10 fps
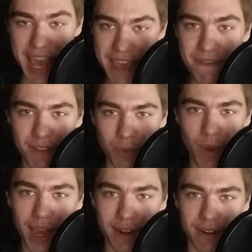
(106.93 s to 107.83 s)
even
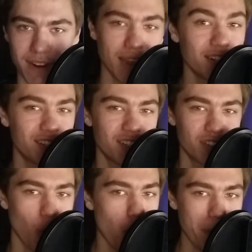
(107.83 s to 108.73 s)
wider. There's
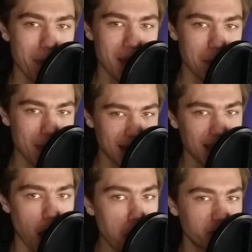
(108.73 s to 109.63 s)
so
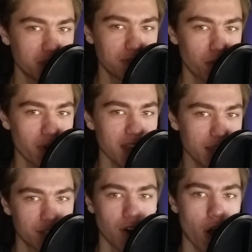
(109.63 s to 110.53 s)
many options for
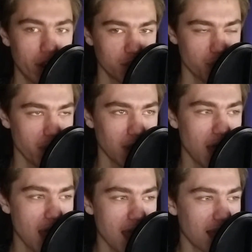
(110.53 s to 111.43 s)
each car as well.
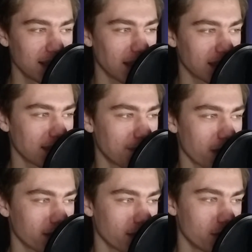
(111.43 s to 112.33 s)
Like the
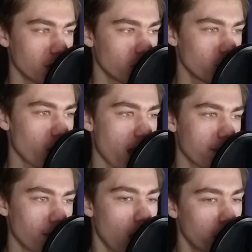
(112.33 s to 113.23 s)
fact that you
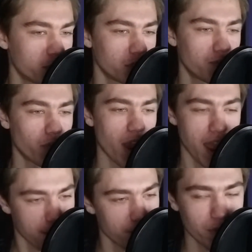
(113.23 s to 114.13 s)
have options for
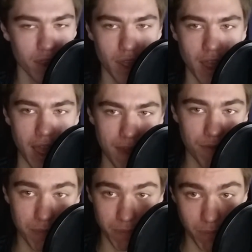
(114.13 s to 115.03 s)
every
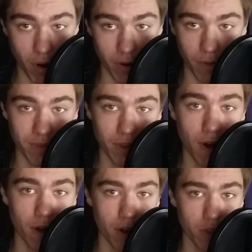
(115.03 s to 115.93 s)
part of the
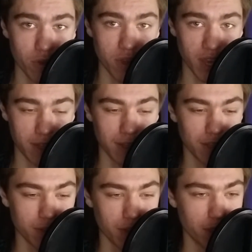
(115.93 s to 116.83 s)
car, you can
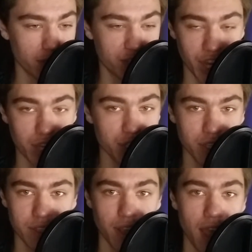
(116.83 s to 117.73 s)
change
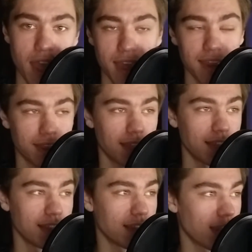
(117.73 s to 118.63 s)
it.
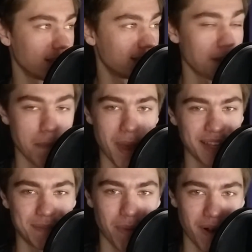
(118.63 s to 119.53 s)
That is the
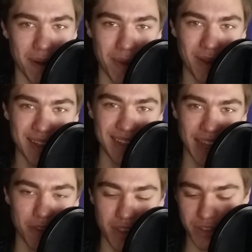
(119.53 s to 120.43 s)
best part about it,
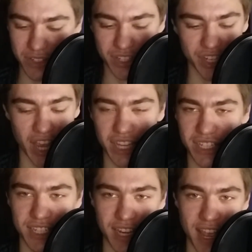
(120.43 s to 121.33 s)
that you can just
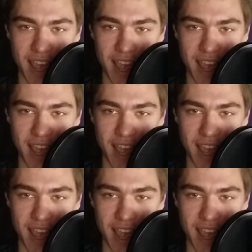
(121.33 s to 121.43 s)
change